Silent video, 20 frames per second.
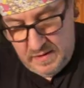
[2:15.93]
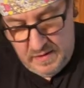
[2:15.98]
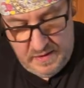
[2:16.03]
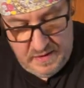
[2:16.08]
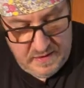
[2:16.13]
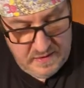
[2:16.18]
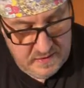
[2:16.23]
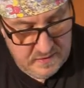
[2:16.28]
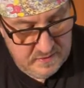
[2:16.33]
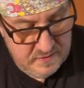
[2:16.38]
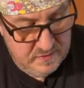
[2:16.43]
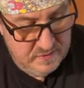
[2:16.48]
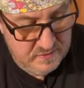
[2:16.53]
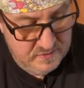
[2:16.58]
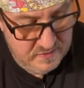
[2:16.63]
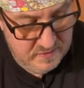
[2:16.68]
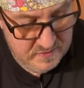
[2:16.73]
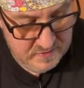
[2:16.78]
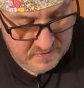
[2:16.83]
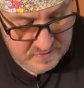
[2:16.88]
And
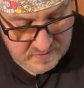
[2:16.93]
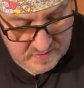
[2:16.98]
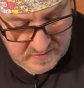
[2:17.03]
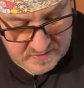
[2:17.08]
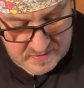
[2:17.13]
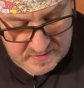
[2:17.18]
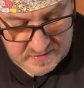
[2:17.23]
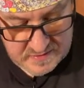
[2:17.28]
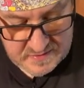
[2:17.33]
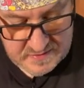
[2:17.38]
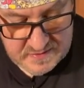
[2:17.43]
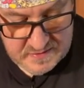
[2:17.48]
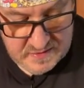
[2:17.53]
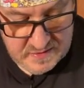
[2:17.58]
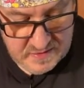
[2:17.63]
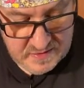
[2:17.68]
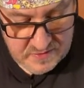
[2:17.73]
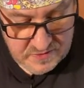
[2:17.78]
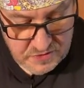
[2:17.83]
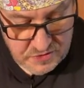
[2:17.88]

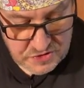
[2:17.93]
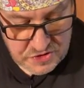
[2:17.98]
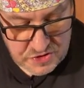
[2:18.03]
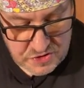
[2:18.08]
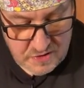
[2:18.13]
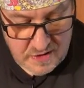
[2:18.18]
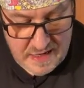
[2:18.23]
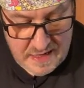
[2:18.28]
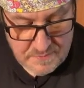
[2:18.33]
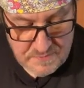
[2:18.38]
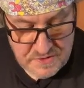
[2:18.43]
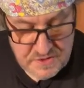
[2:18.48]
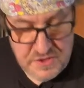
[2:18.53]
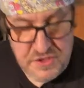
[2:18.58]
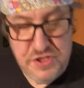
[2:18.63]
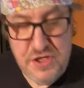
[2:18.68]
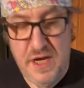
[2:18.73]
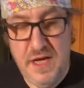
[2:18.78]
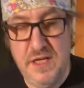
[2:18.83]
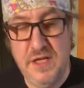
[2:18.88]
those scraps, the
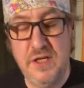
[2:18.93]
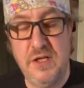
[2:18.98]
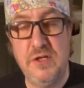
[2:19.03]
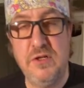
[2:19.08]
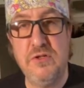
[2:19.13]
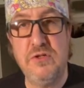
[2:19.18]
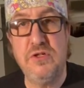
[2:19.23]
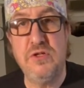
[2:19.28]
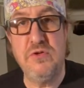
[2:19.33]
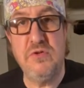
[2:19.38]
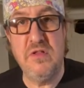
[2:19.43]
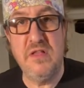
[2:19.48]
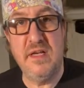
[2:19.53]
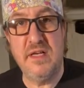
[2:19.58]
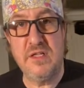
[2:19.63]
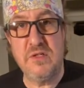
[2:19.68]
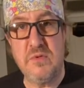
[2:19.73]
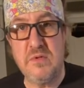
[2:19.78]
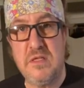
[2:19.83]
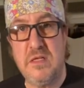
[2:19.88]
chain, you can do two
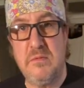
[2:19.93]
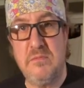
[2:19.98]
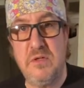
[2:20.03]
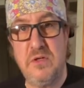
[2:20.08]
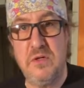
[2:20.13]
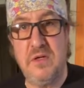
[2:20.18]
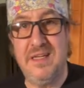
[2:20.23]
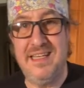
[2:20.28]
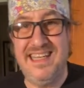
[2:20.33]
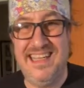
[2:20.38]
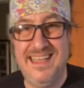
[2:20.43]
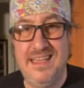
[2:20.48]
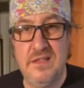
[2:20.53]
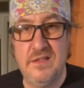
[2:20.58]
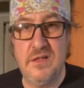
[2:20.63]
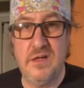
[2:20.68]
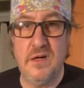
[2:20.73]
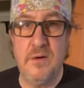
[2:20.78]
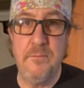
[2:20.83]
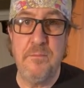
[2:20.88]
things with them. You can
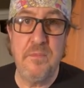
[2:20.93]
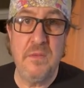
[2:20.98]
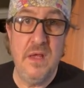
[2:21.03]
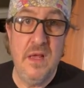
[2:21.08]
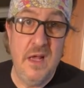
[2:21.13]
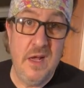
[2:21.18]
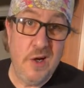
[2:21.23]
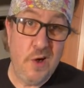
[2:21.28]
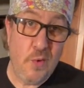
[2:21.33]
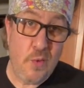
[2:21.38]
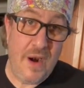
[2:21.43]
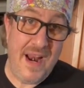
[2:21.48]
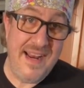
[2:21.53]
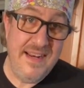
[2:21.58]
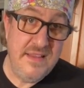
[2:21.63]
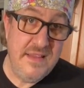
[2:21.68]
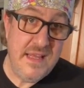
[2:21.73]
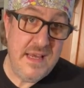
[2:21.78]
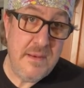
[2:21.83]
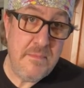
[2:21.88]
either
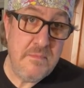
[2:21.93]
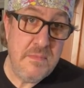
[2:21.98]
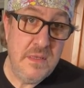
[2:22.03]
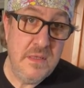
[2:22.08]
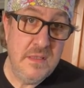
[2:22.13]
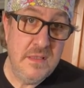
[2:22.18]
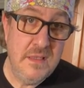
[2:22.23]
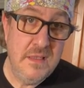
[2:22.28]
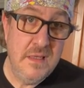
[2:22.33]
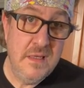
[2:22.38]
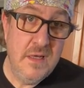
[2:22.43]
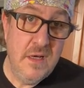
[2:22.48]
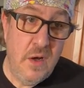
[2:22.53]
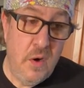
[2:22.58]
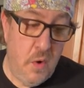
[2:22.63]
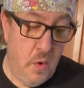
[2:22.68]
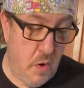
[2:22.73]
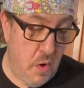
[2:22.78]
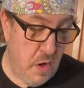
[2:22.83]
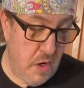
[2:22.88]
grind them
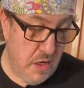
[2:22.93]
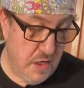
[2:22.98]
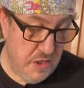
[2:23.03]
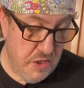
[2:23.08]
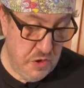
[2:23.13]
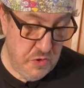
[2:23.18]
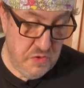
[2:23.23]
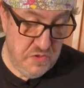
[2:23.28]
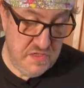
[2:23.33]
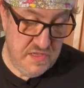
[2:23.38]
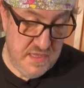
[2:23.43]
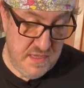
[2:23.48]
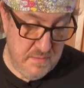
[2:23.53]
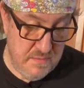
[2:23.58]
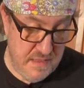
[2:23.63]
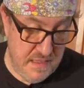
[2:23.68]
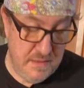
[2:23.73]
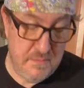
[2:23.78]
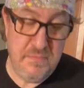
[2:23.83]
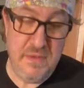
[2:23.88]
or use them
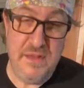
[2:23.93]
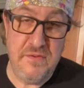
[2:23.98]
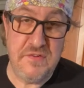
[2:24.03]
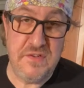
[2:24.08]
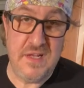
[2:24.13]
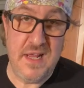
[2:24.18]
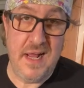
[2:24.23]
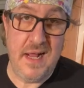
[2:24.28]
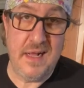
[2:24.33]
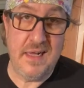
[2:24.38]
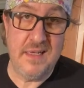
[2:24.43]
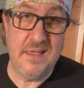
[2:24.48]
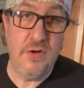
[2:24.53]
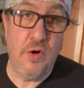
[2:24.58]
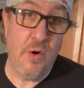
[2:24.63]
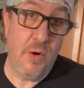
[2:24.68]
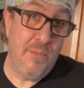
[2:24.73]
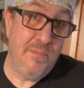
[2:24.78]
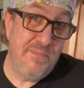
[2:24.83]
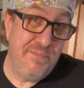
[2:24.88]
in beef stock
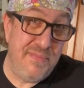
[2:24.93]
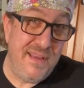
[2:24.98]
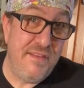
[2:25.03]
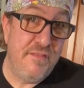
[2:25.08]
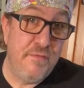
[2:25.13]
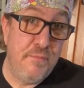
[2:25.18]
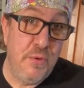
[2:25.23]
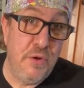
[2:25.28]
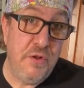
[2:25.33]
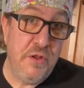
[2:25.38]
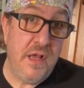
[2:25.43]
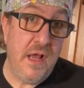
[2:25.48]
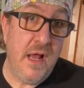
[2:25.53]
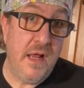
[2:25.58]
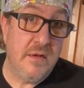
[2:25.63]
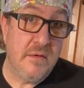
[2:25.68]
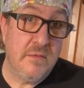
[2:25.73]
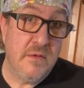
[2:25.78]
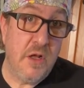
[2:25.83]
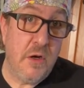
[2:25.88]
or beef bouillon.
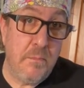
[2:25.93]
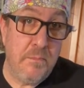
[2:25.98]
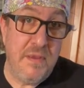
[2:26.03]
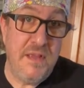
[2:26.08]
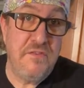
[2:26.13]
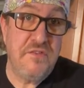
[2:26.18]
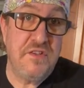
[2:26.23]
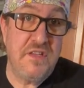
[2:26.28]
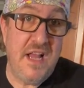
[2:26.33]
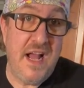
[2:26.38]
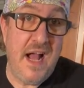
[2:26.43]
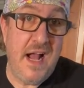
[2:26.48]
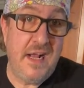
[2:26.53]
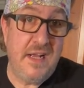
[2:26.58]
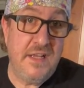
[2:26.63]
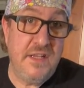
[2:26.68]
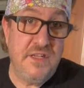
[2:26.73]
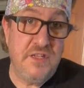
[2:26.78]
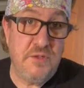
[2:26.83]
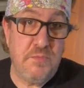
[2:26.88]
You know, beef stock
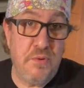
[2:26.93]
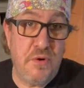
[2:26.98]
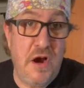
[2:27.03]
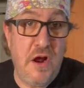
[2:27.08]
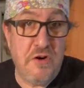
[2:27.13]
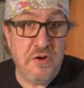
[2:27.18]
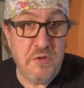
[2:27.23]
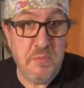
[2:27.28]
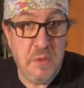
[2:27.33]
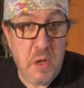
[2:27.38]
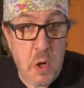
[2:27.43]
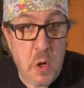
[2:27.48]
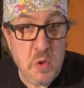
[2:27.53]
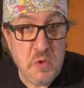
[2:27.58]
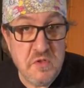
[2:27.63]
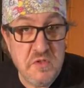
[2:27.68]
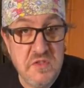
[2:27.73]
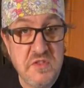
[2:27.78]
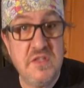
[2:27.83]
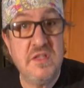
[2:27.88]
is browned
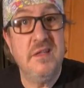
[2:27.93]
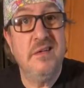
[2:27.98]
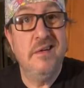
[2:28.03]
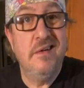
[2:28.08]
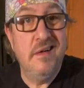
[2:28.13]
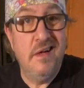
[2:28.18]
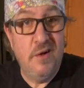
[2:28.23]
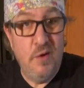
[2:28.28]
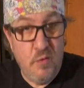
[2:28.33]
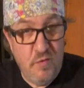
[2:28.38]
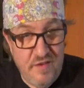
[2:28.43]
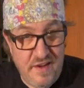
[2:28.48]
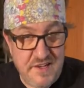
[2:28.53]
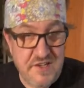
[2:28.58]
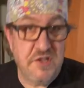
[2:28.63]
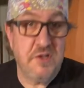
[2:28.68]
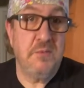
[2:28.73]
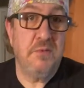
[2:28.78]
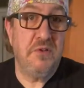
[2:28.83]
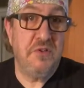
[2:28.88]
bones,
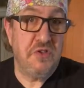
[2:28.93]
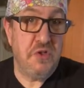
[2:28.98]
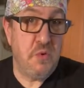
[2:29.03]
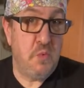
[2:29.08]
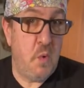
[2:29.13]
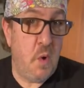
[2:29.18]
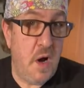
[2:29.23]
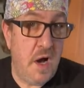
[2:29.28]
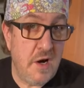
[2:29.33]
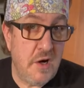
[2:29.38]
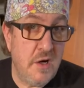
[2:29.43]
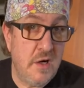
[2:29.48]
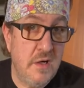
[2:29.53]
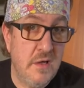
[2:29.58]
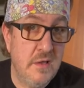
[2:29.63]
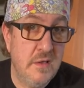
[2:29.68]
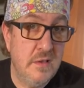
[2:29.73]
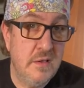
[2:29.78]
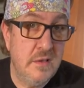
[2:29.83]
vegetables, and water.